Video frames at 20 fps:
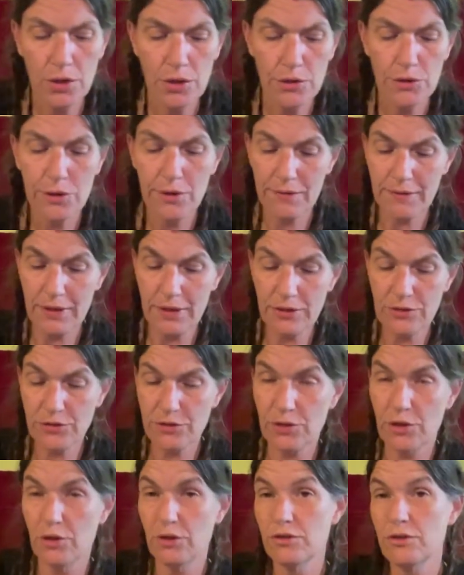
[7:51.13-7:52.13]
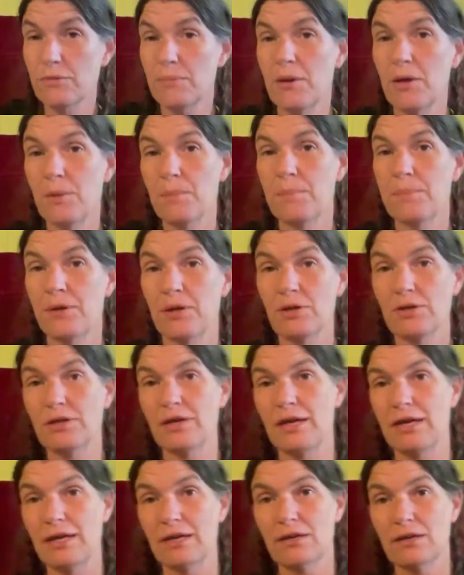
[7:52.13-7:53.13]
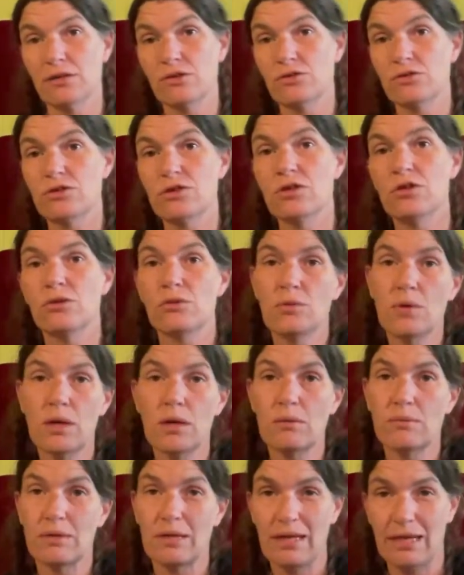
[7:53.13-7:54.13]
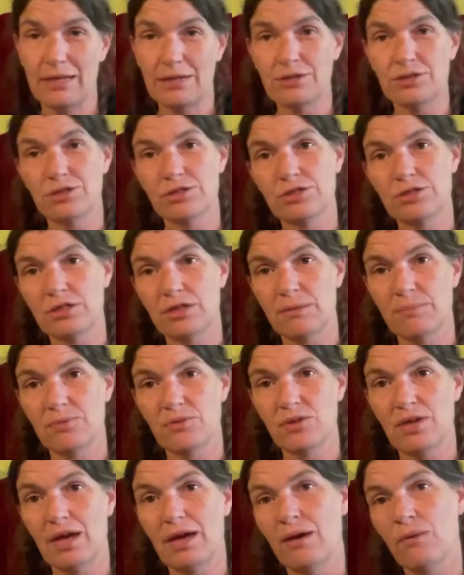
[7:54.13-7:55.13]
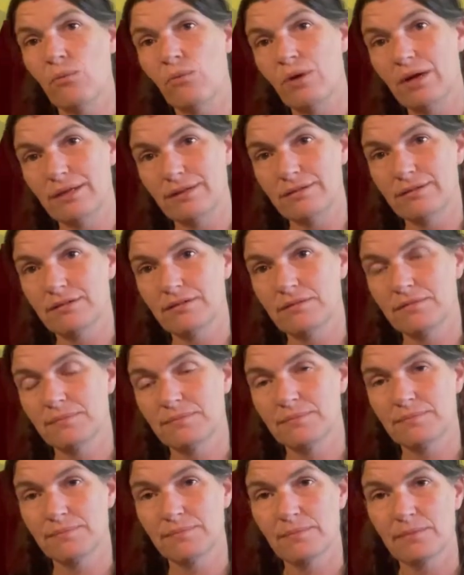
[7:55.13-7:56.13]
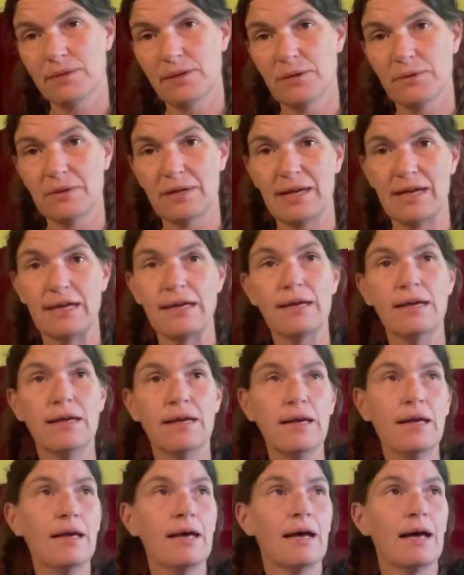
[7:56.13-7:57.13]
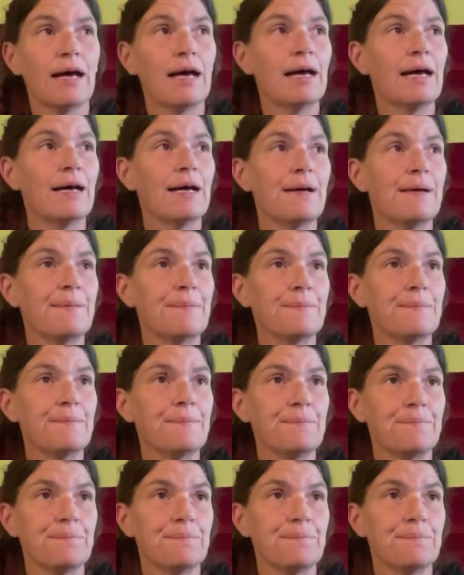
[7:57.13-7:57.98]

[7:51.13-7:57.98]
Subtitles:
you have concerns about building two relationships at once. Okay. And